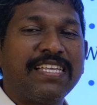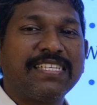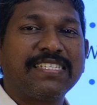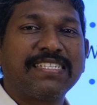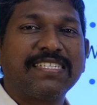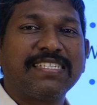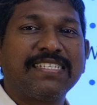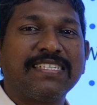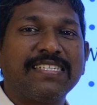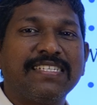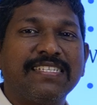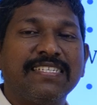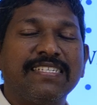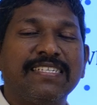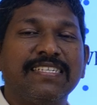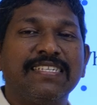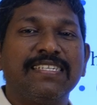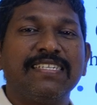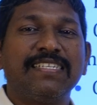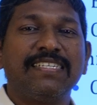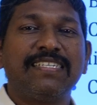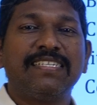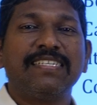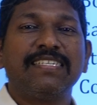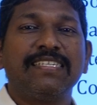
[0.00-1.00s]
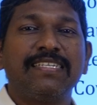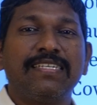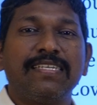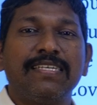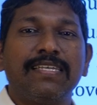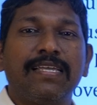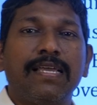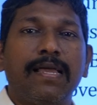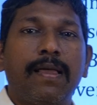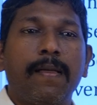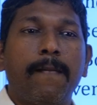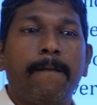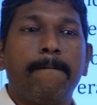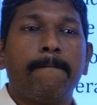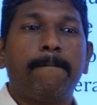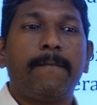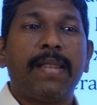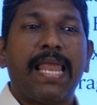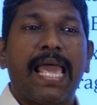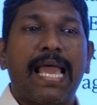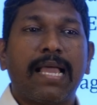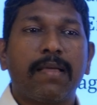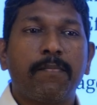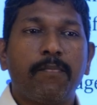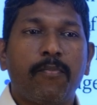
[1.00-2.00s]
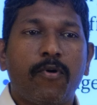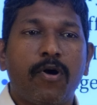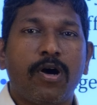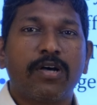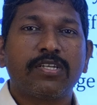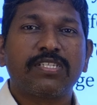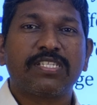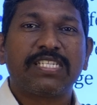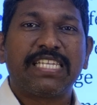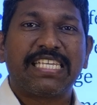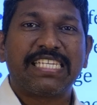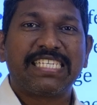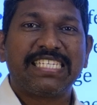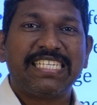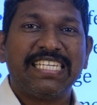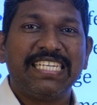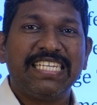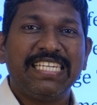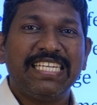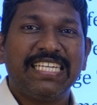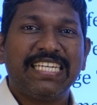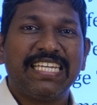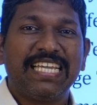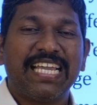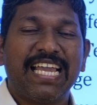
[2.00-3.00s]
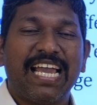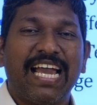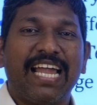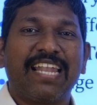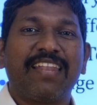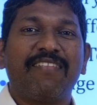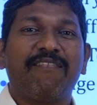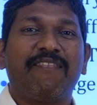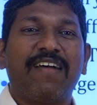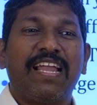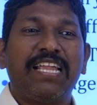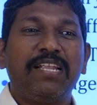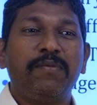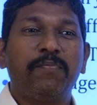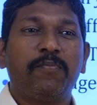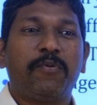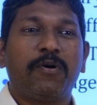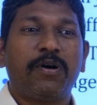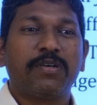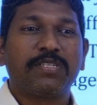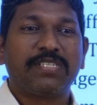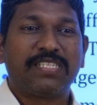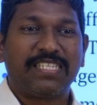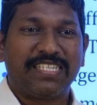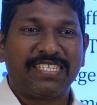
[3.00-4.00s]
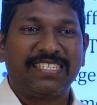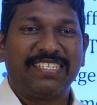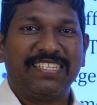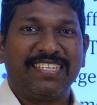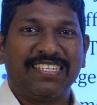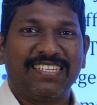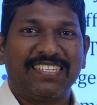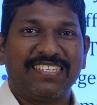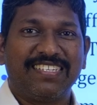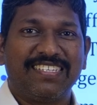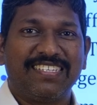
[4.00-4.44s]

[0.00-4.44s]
is black box testing and white box testing.